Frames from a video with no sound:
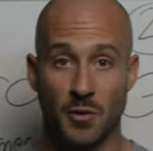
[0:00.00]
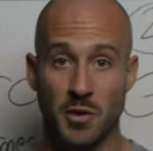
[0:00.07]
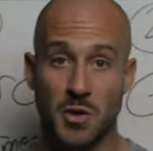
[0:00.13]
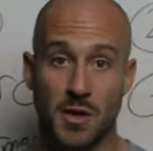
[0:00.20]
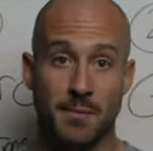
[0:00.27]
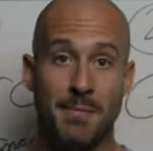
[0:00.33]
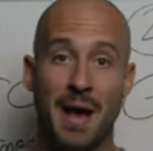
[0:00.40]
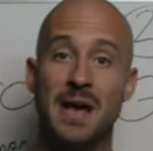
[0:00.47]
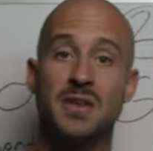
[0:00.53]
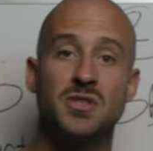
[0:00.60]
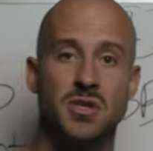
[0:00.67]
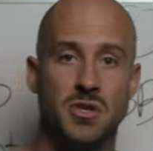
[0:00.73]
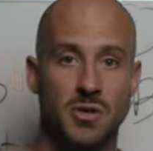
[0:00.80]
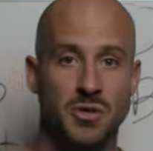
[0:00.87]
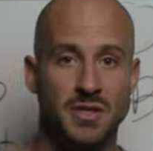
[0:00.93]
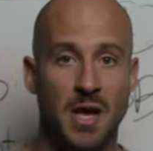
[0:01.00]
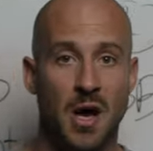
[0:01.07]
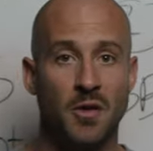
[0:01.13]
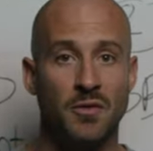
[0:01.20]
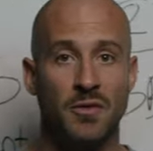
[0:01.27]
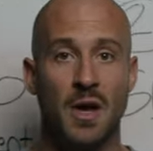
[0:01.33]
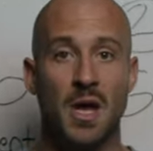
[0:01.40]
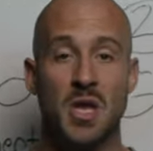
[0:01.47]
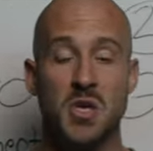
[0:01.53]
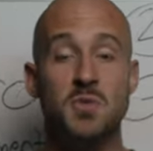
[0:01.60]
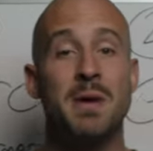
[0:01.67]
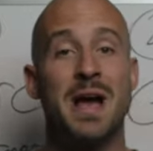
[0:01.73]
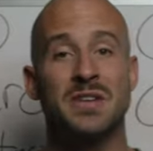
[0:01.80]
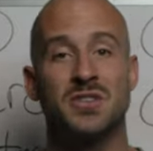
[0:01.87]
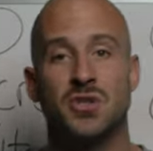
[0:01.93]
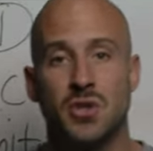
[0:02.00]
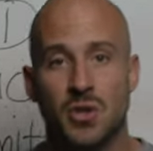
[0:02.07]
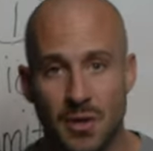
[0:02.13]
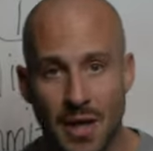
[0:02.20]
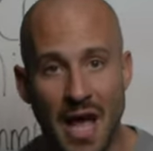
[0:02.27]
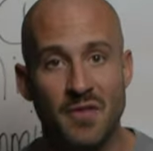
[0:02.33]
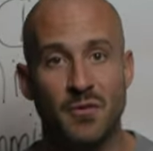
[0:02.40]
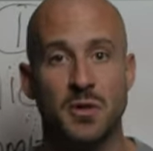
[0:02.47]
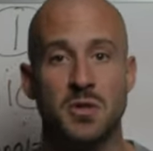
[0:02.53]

When you can master yourself, you master your life.